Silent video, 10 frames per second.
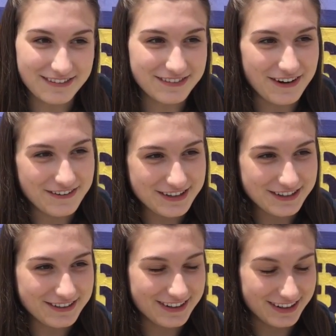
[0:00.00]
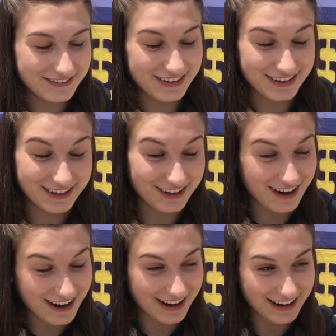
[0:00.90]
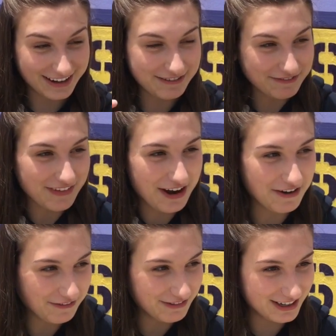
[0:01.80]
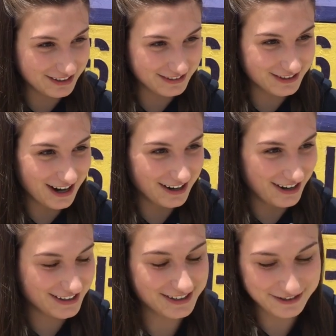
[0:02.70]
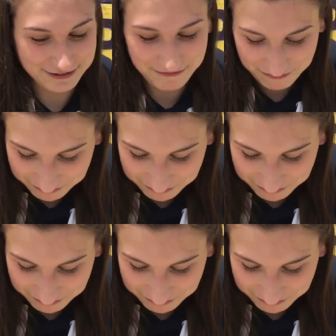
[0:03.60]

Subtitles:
I've known you, and I'm gonna cry, but we gonna try not to.